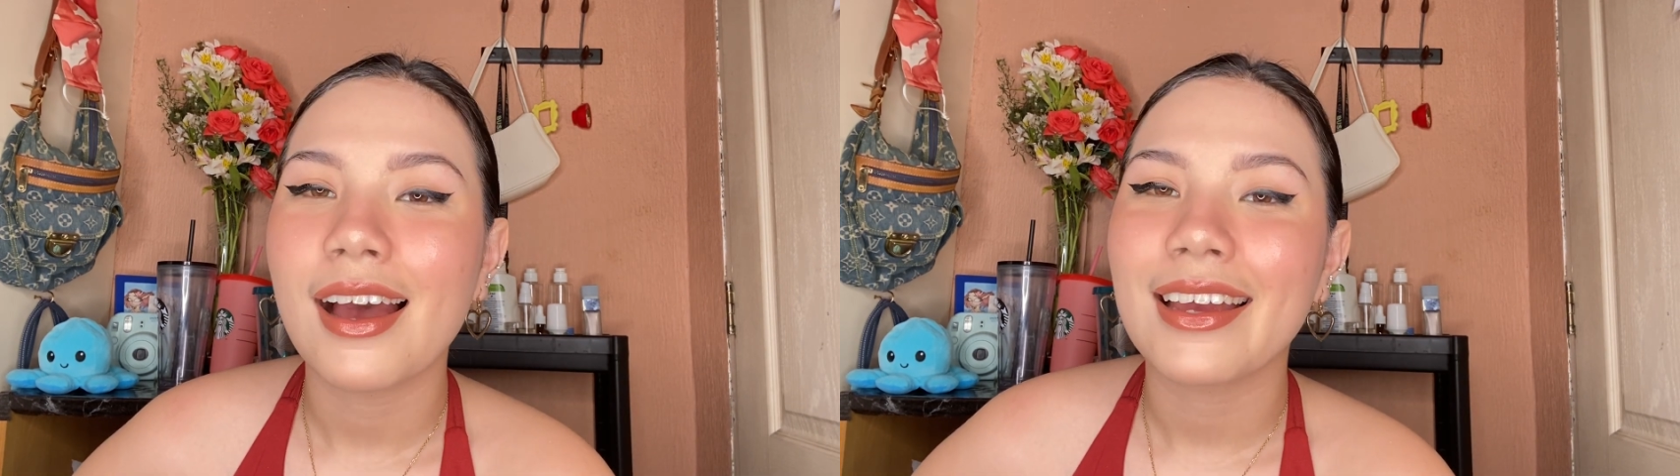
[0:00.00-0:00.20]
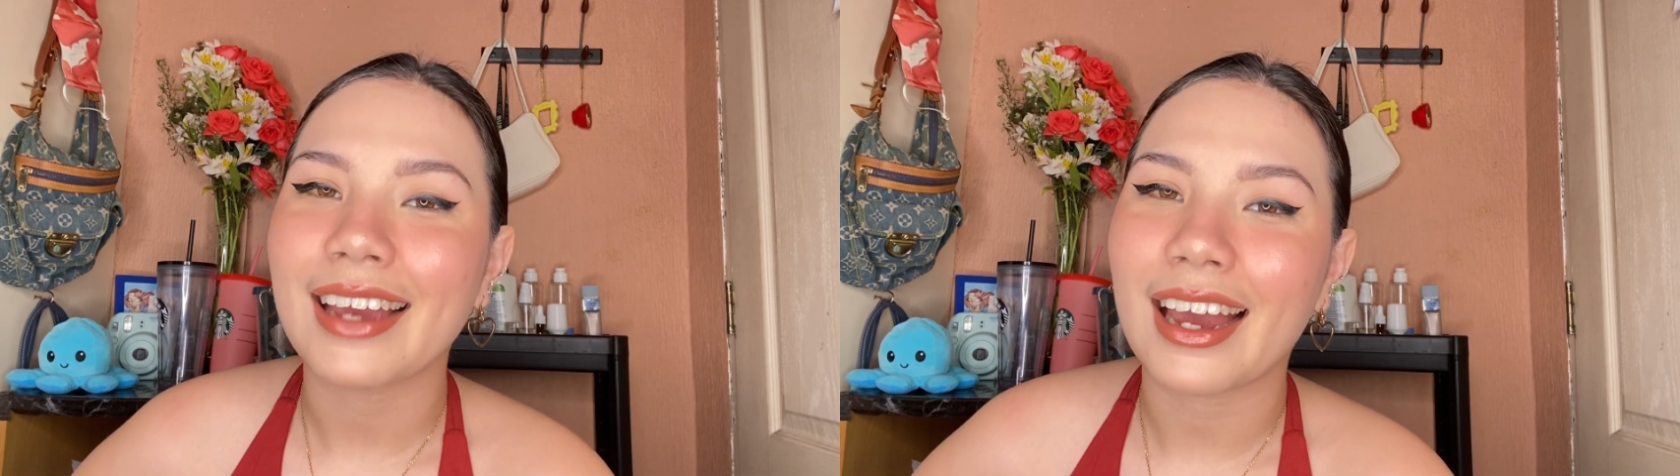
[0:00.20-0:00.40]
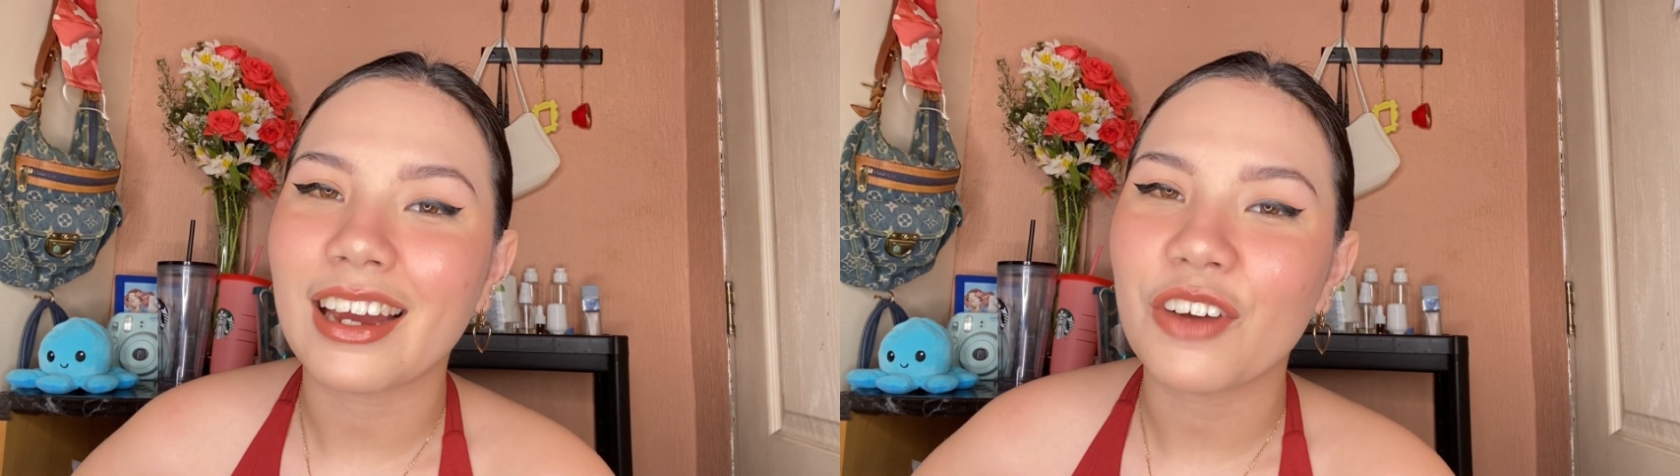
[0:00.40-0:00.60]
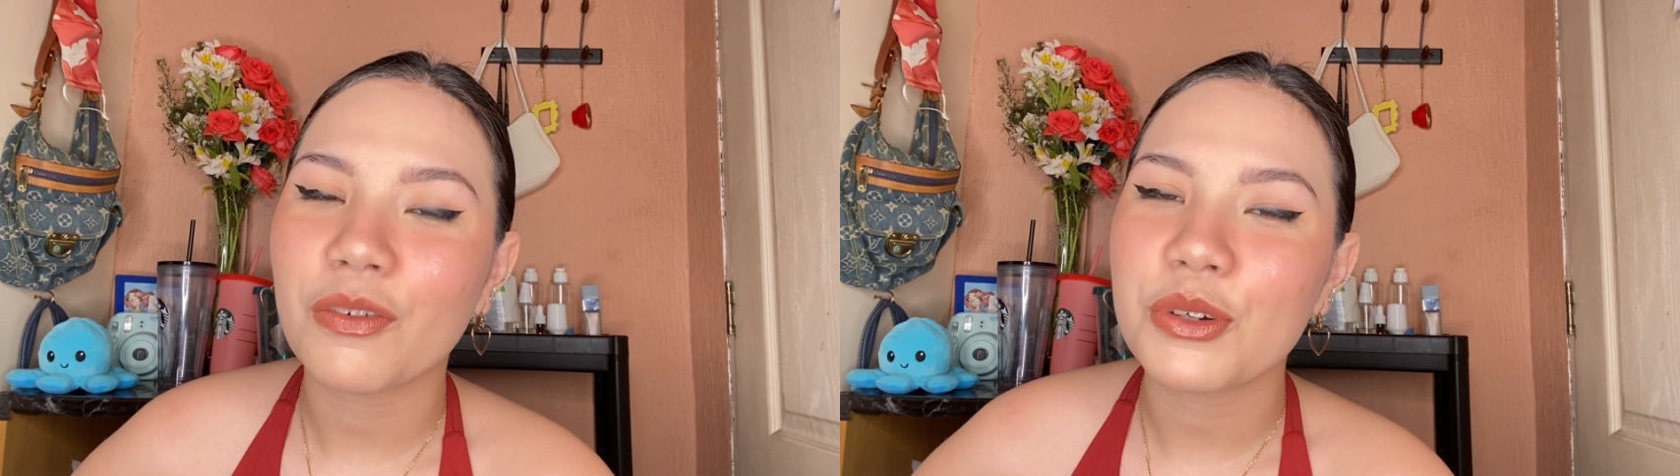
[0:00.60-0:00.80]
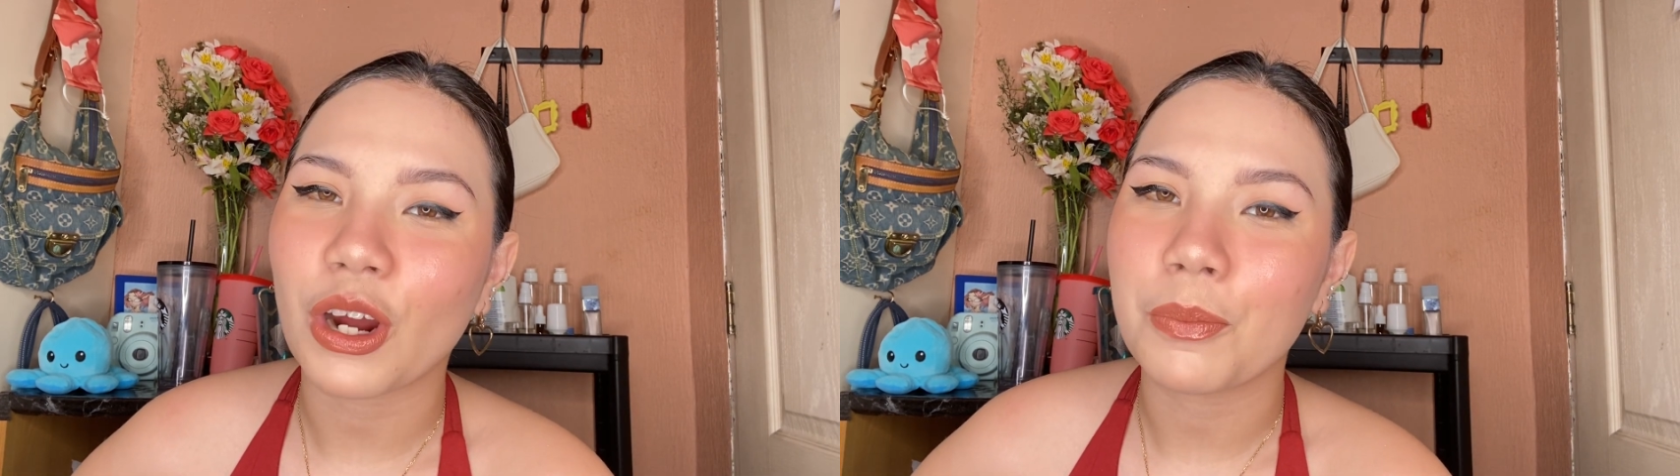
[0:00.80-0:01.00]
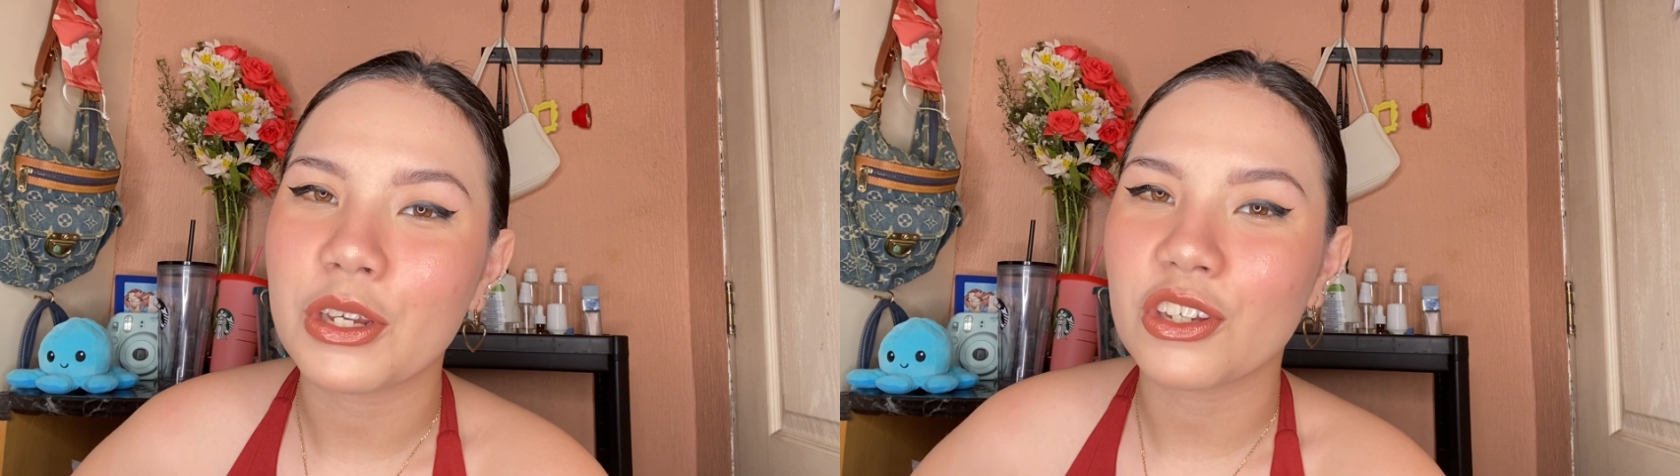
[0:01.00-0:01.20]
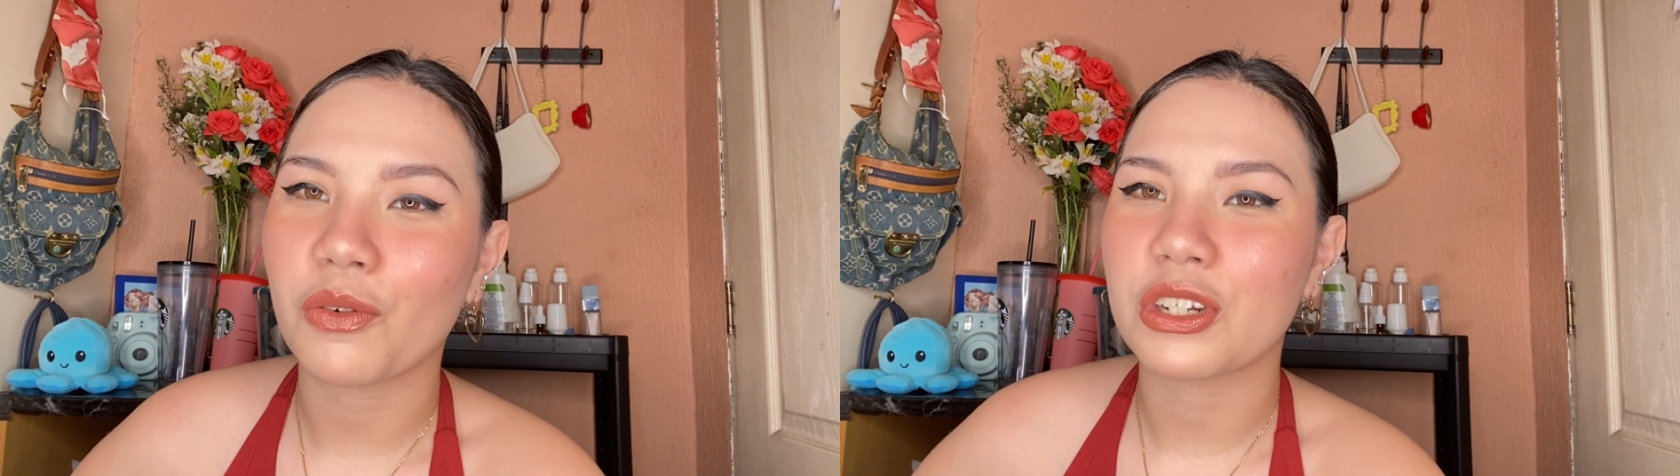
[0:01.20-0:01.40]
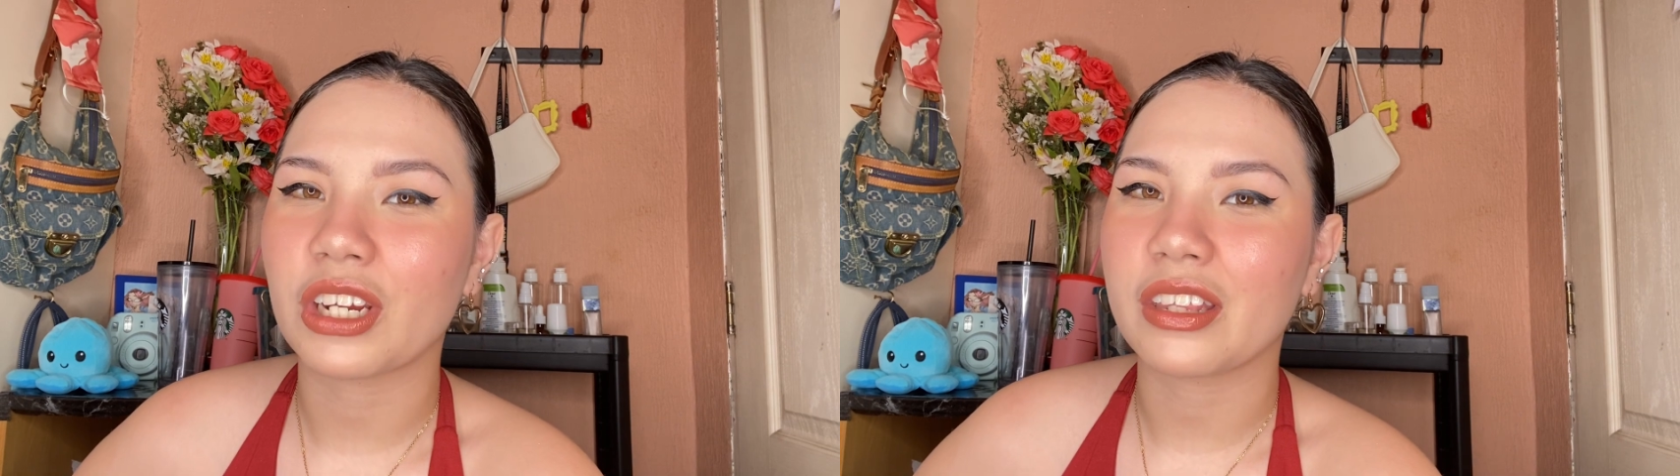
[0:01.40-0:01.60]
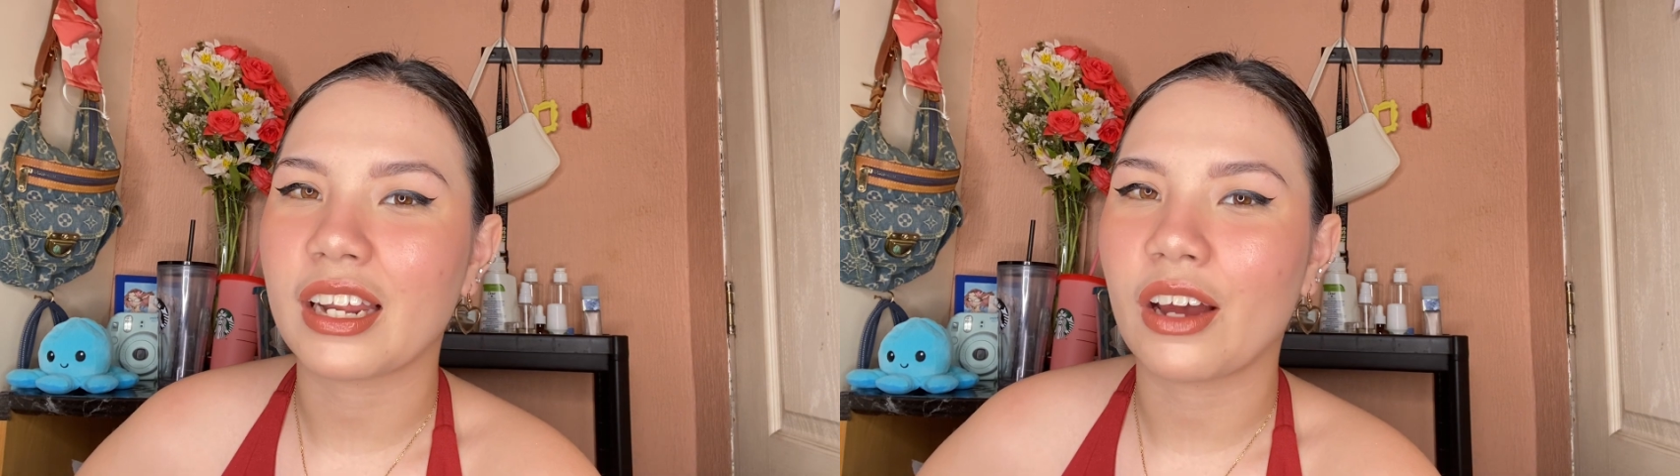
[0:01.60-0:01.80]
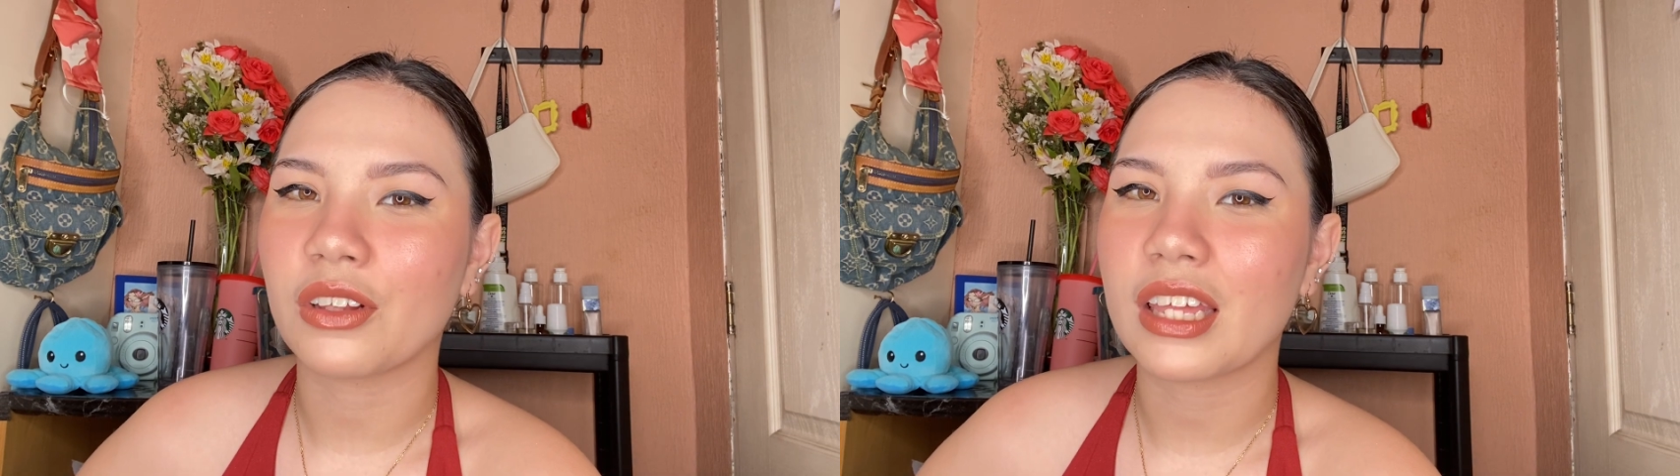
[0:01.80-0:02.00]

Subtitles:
yeah, I got it from Shopee, so if you want to check that out.